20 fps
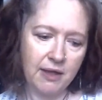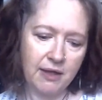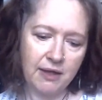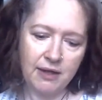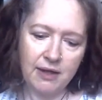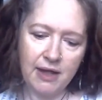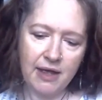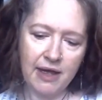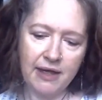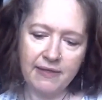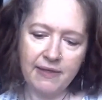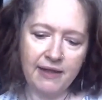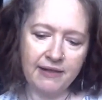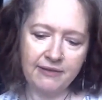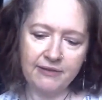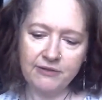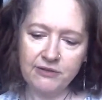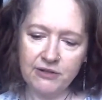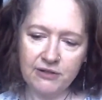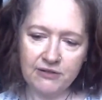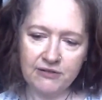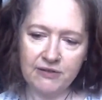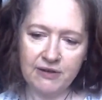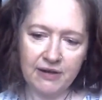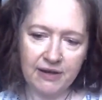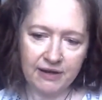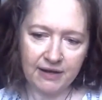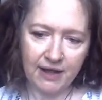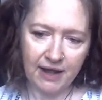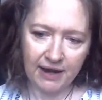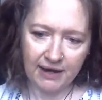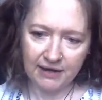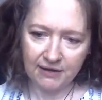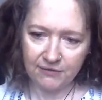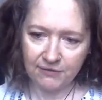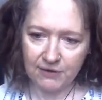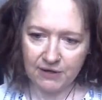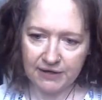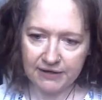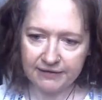yeah, that's just a kind of
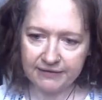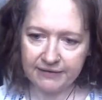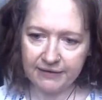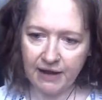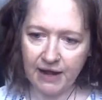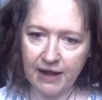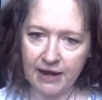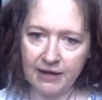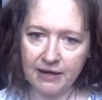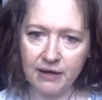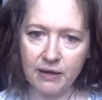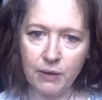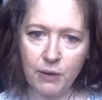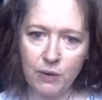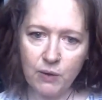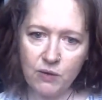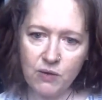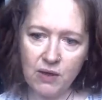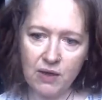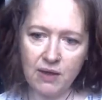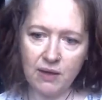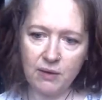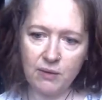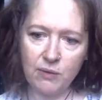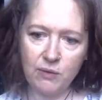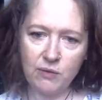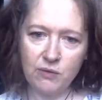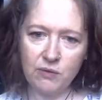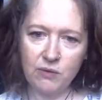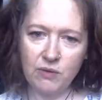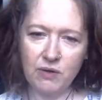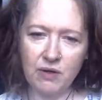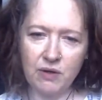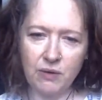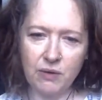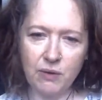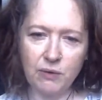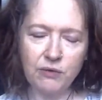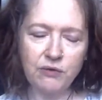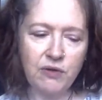an aside that, you know,
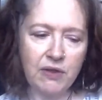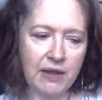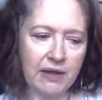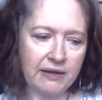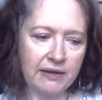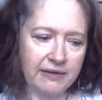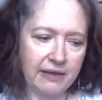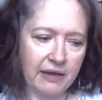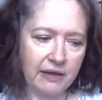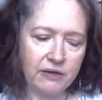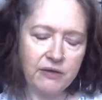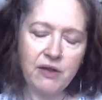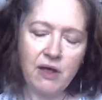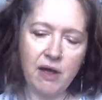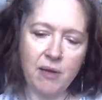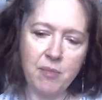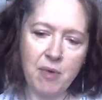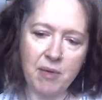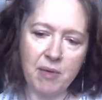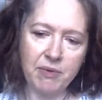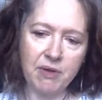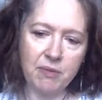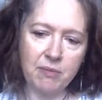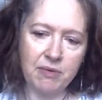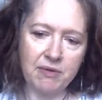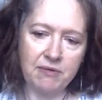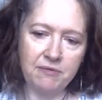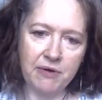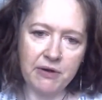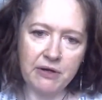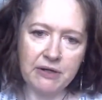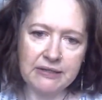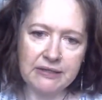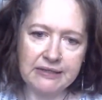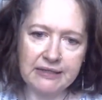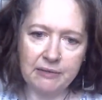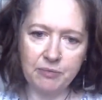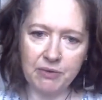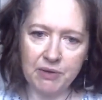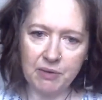those things that come up can be very
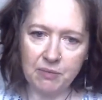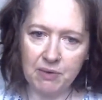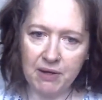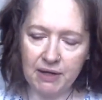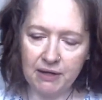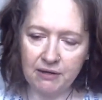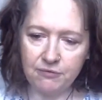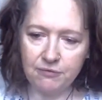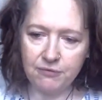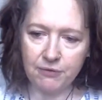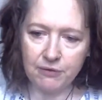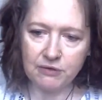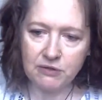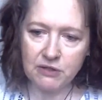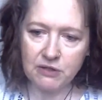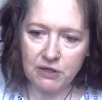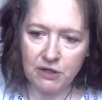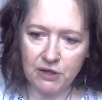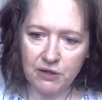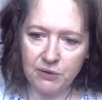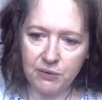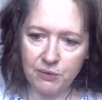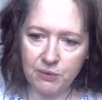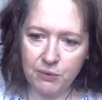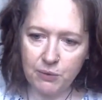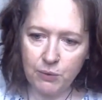deeply meaningful to you.